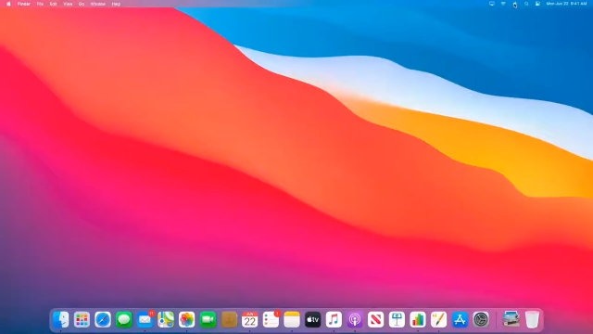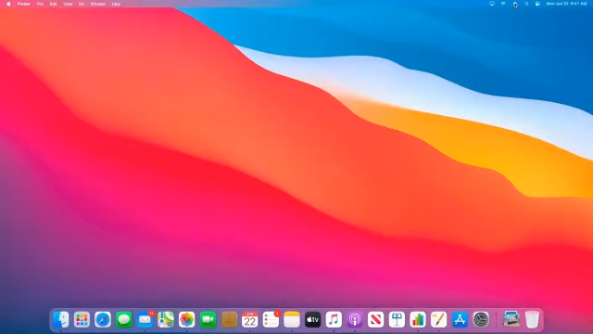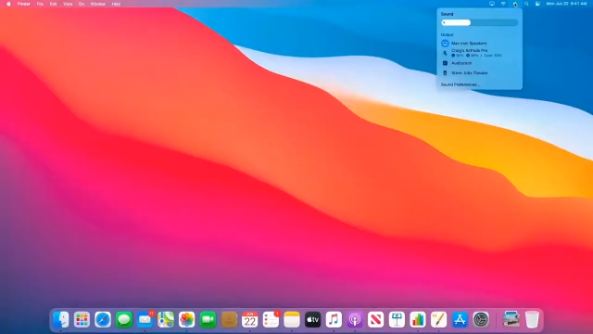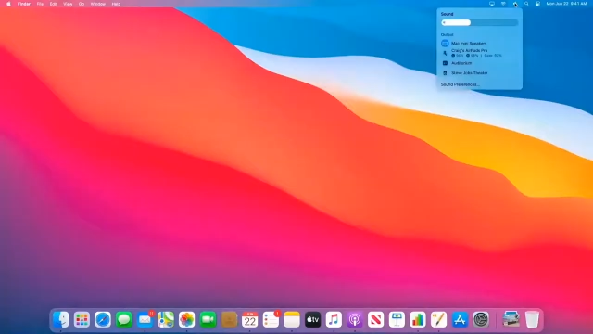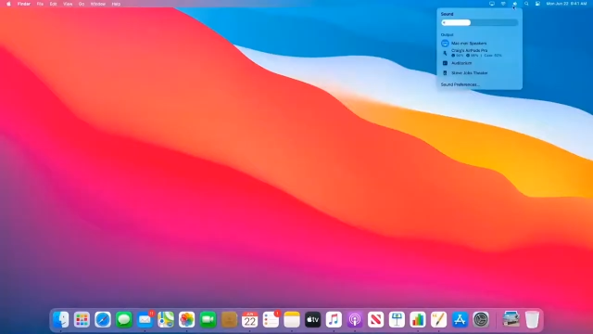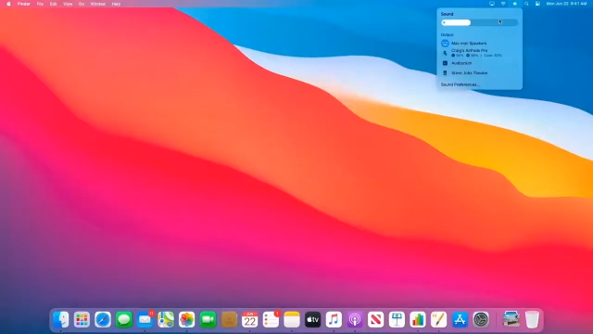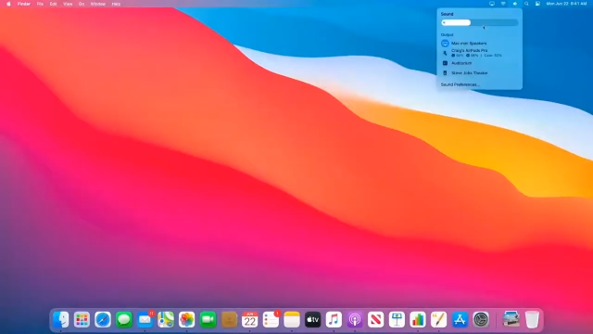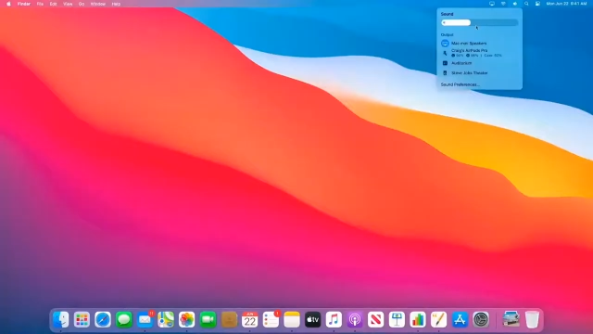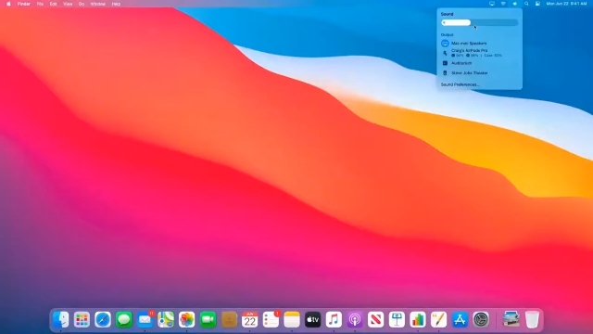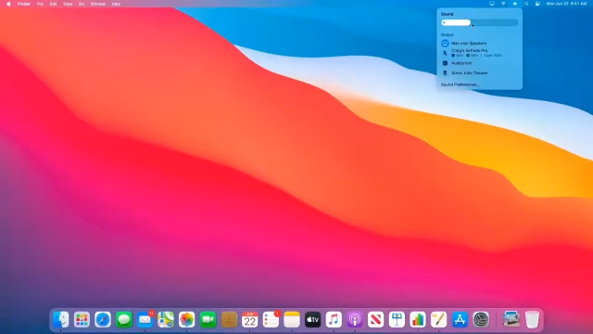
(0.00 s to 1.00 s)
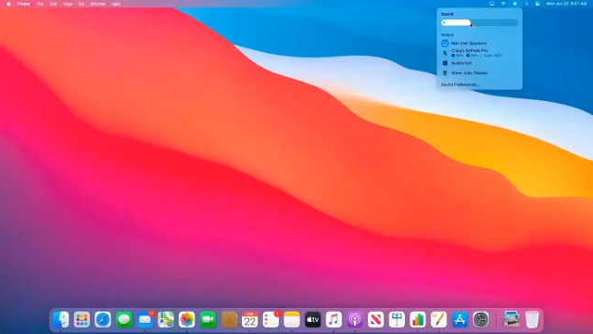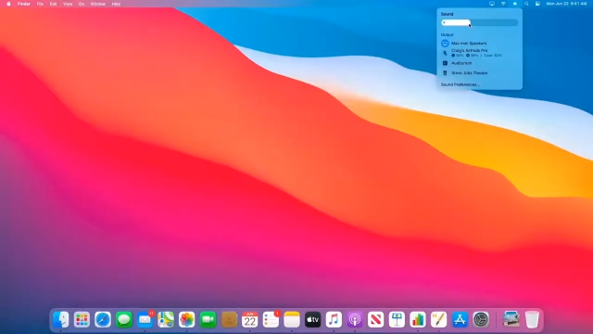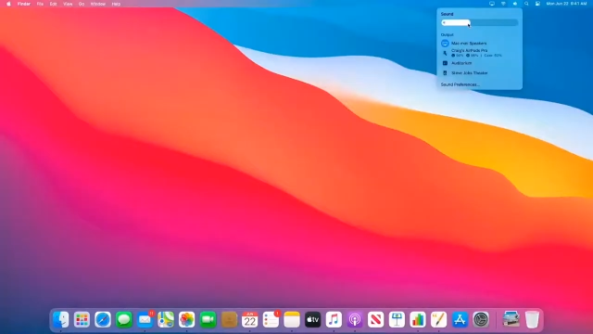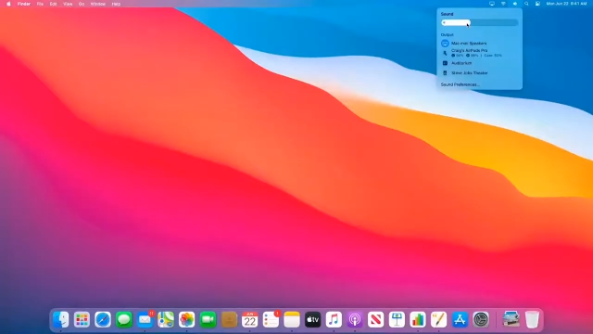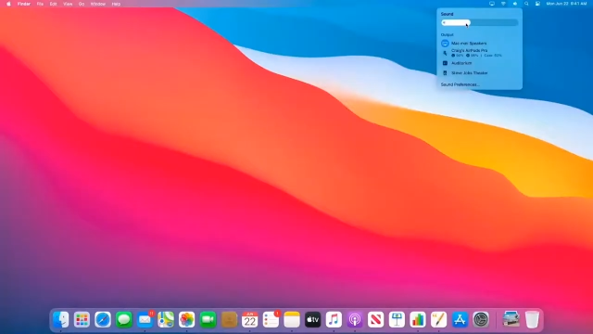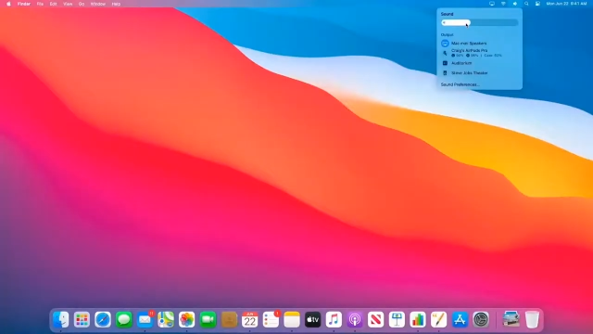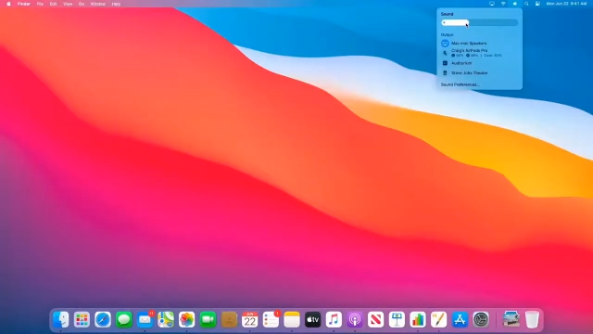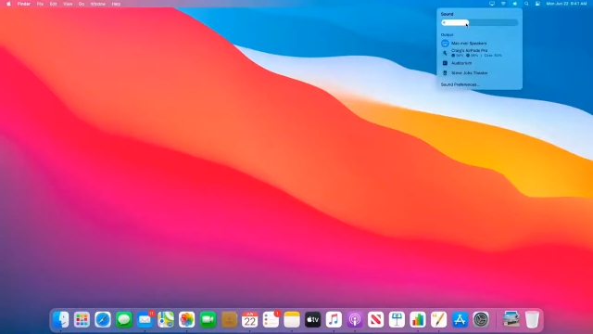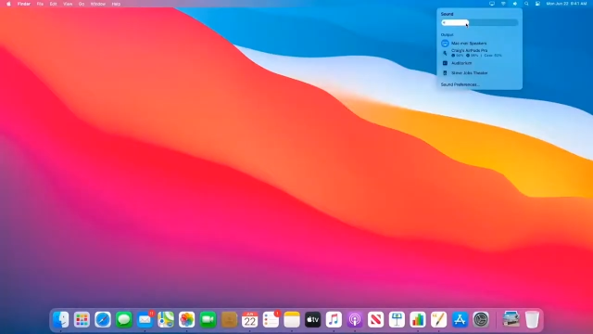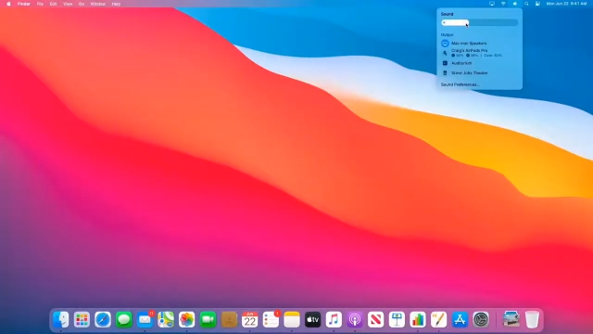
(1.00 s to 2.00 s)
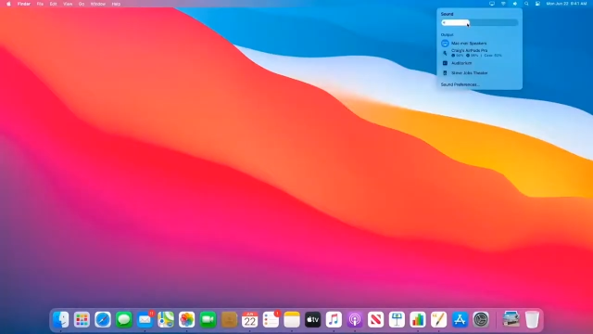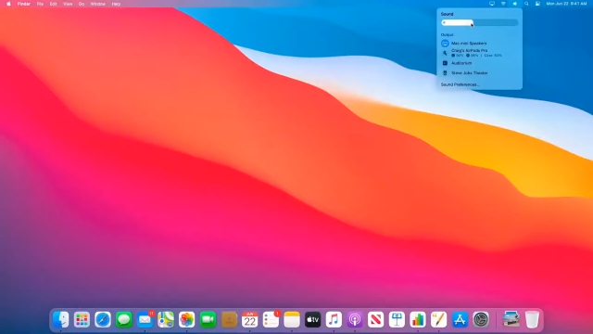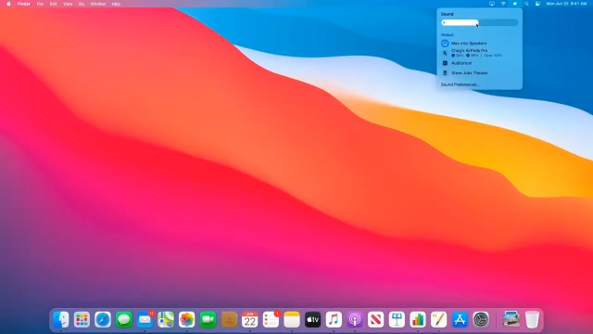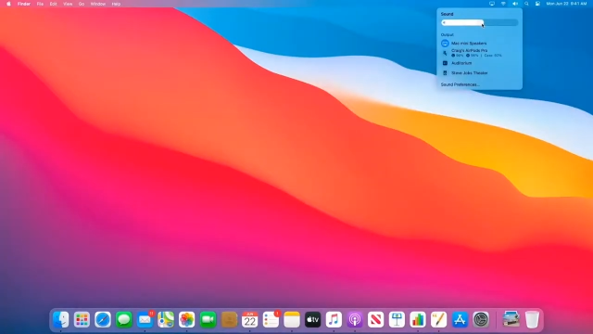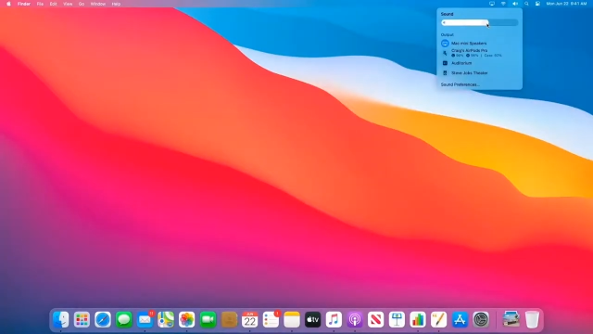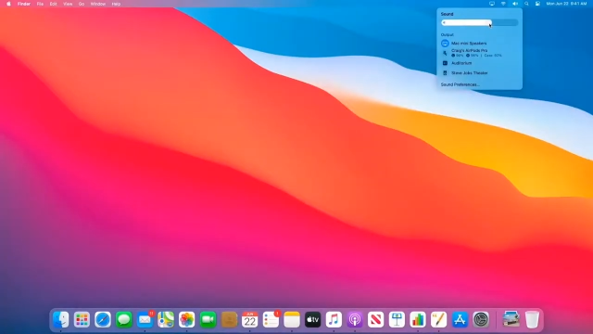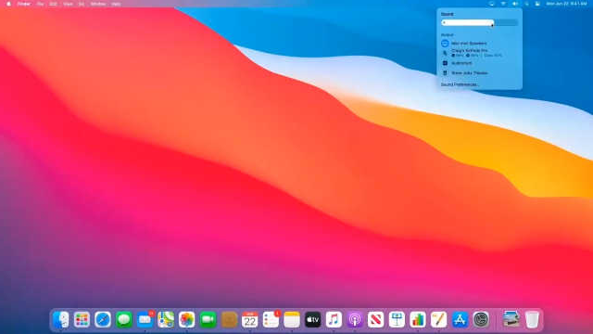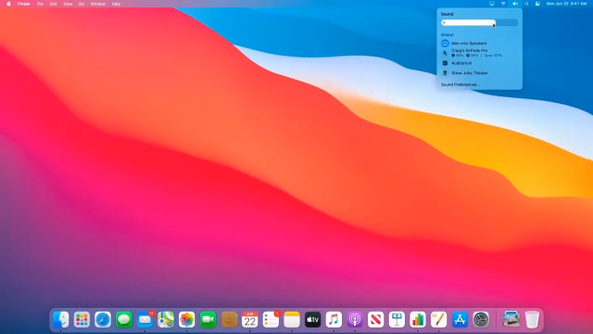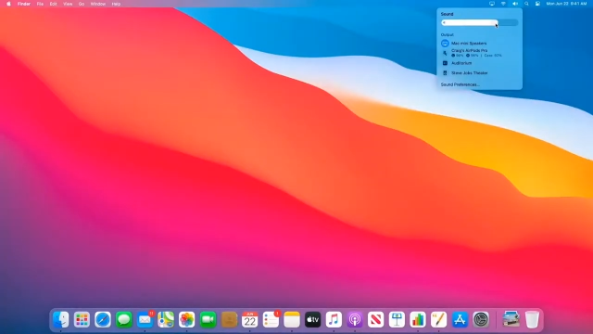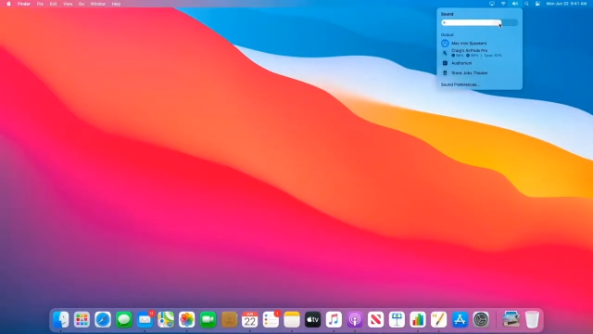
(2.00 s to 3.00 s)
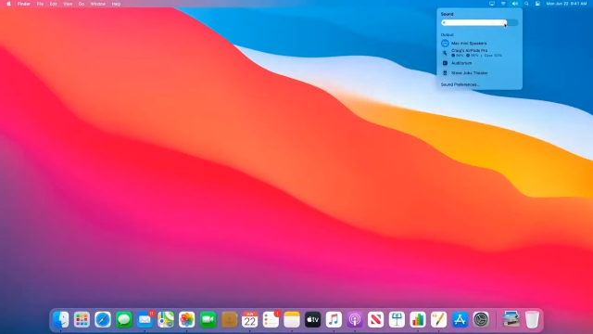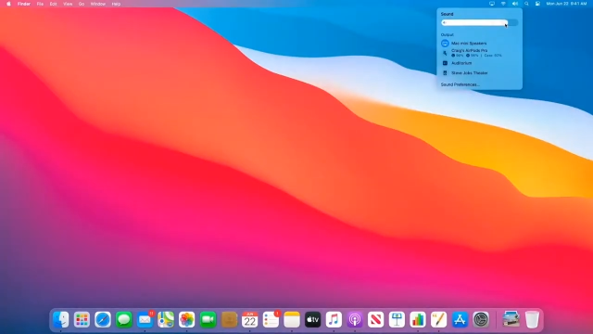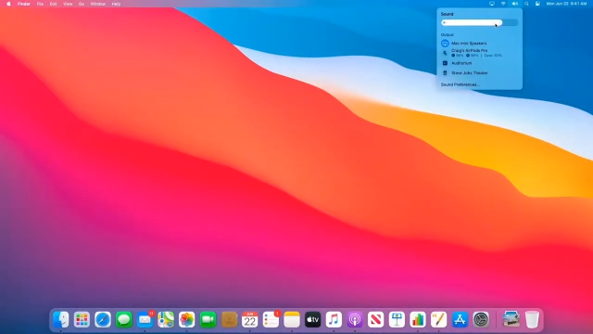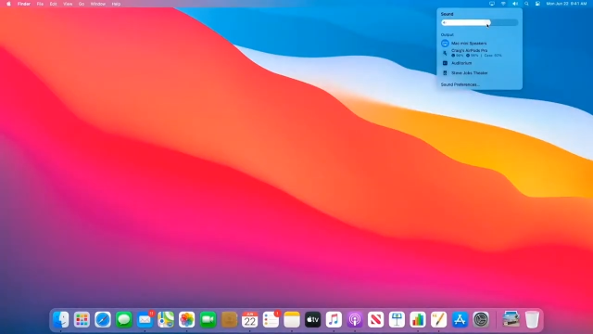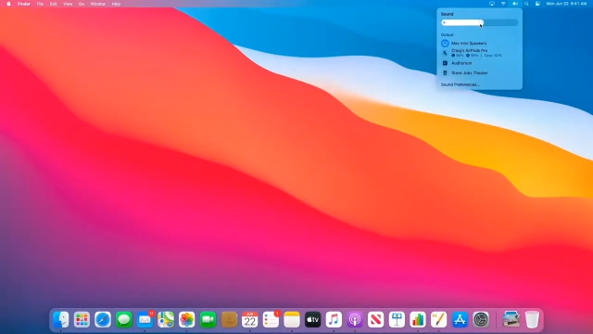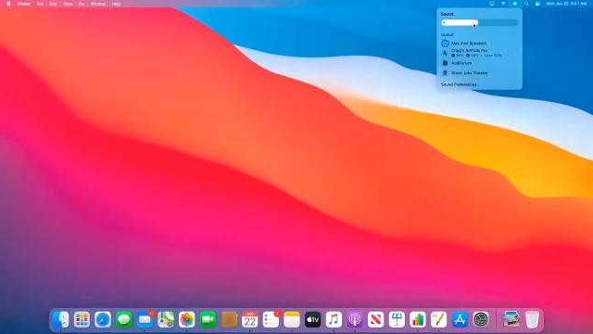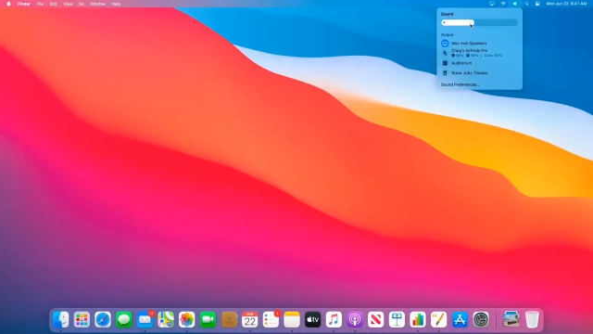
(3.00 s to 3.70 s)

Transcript: Nobody's mouth can be seen.